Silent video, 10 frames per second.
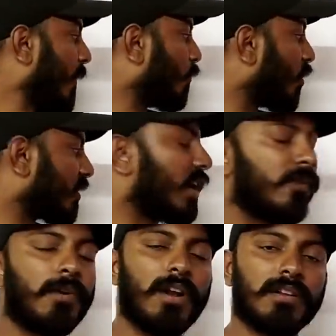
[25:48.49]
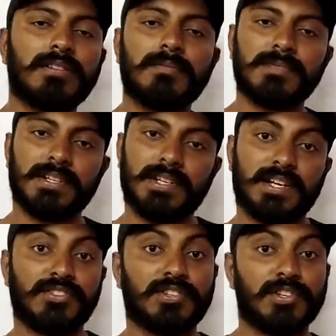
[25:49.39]
what kind of algorithms and
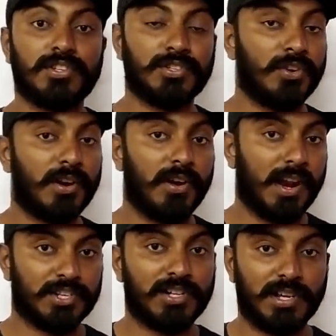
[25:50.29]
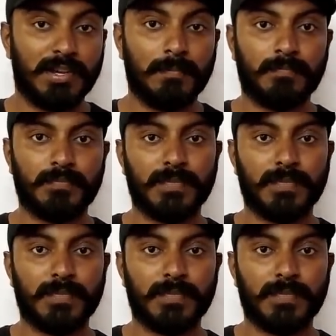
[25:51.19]
data structures you are actually